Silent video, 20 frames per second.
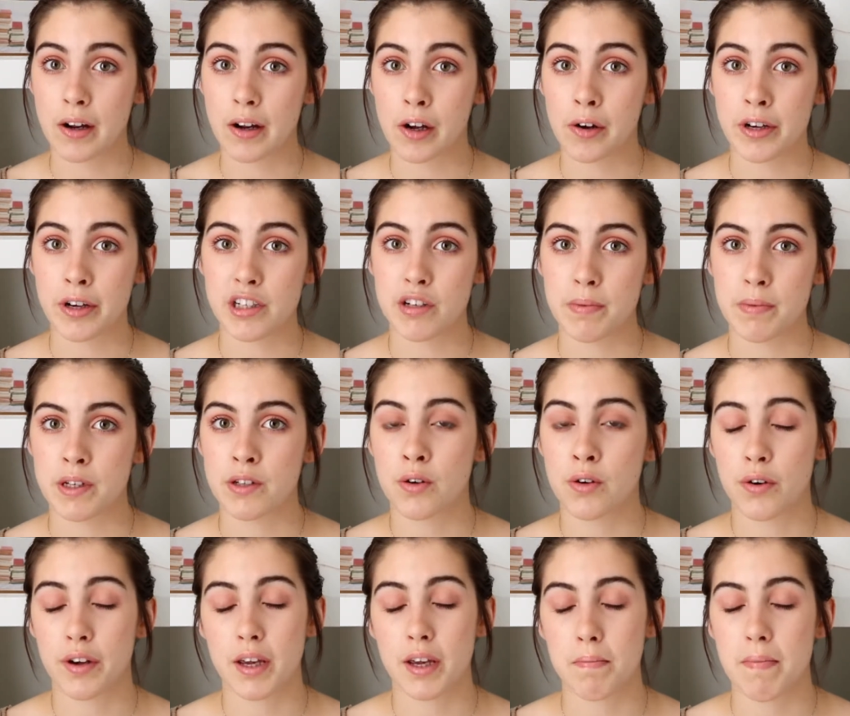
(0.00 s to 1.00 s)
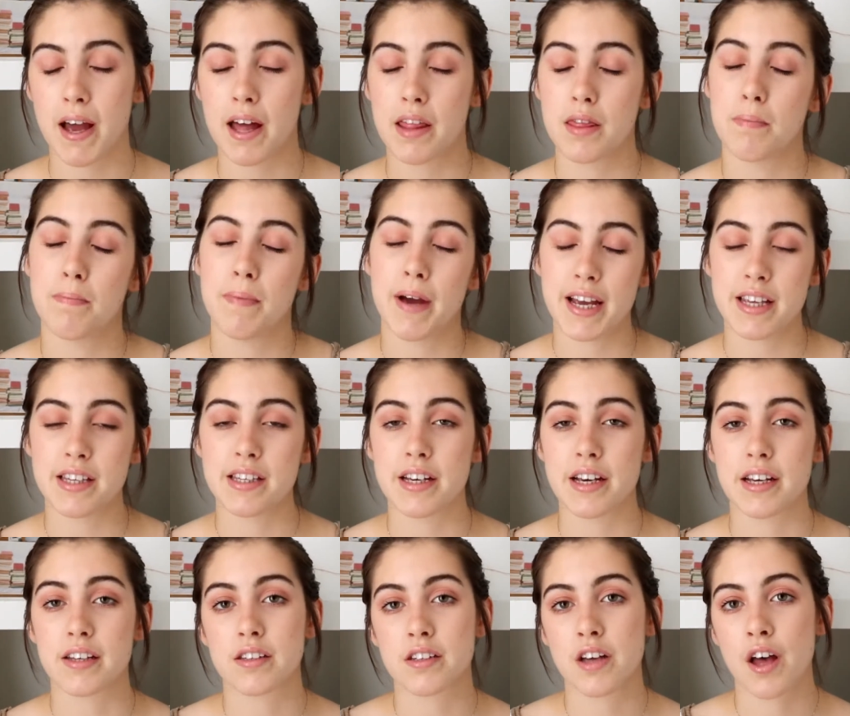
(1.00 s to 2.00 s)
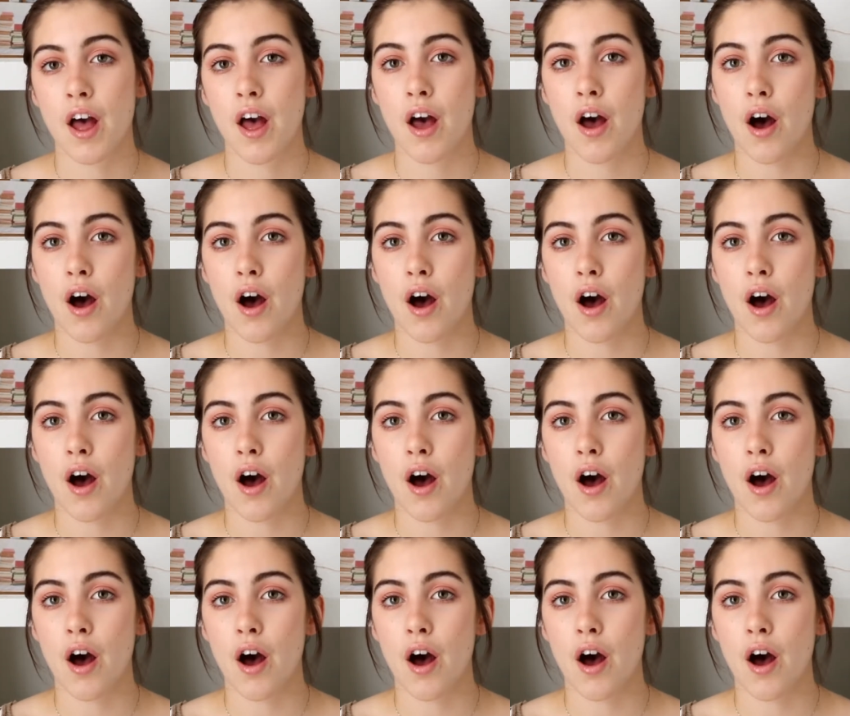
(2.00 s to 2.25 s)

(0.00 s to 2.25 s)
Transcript: I'm going to be talking about the basics